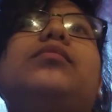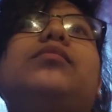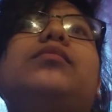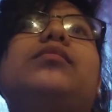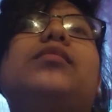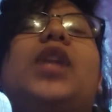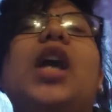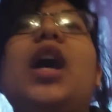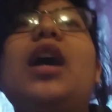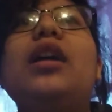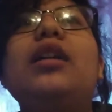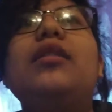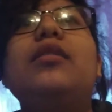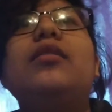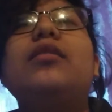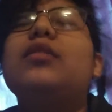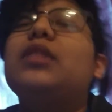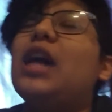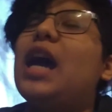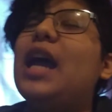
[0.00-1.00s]
not
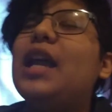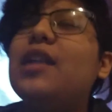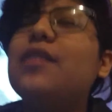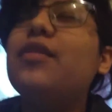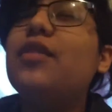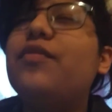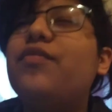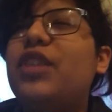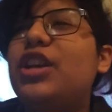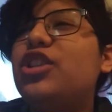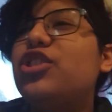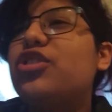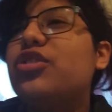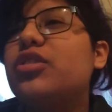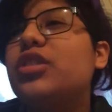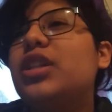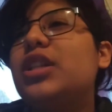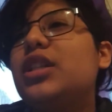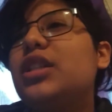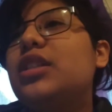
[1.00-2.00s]
kind of
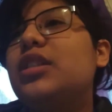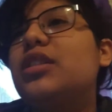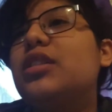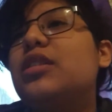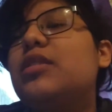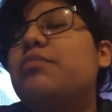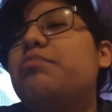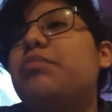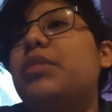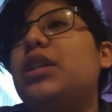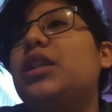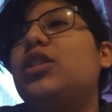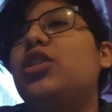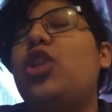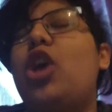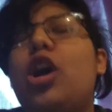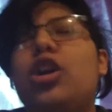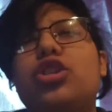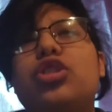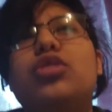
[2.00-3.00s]
adventurous, but
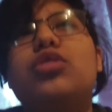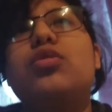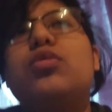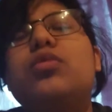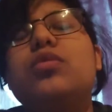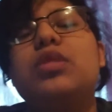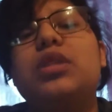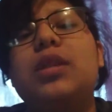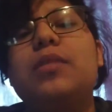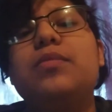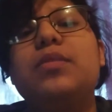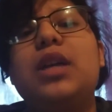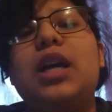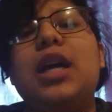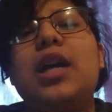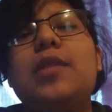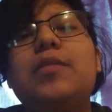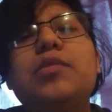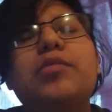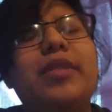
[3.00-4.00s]
logical
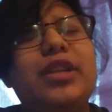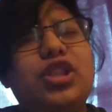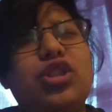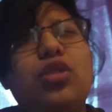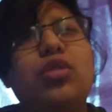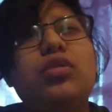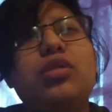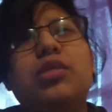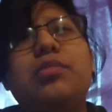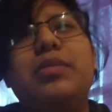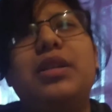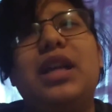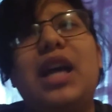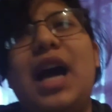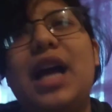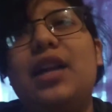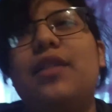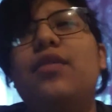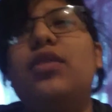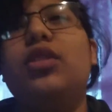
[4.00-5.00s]
sometimes. My jokes would be
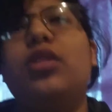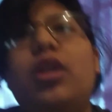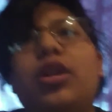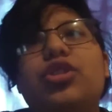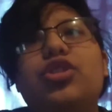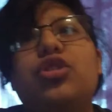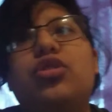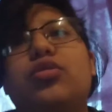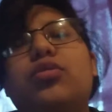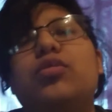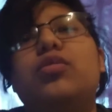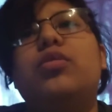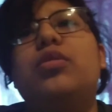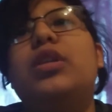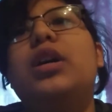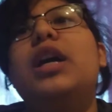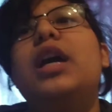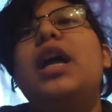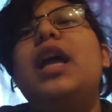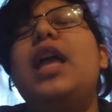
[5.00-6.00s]
kind of logical
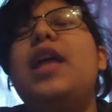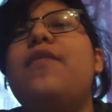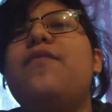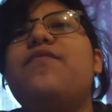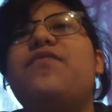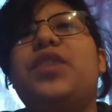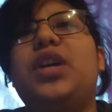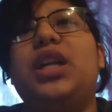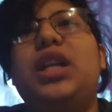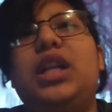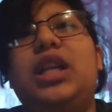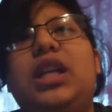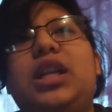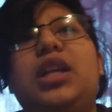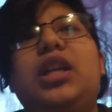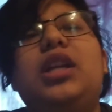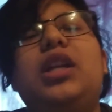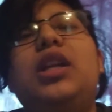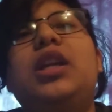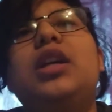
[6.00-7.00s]
and
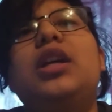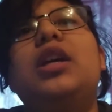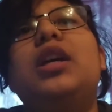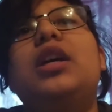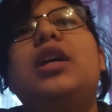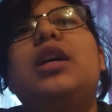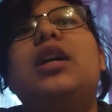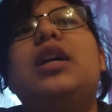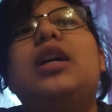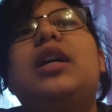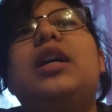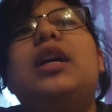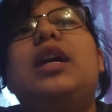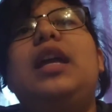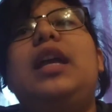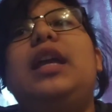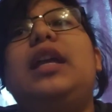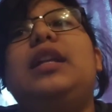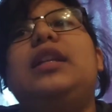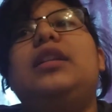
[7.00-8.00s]
funny,
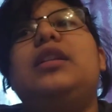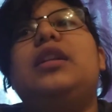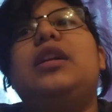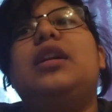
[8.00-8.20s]
and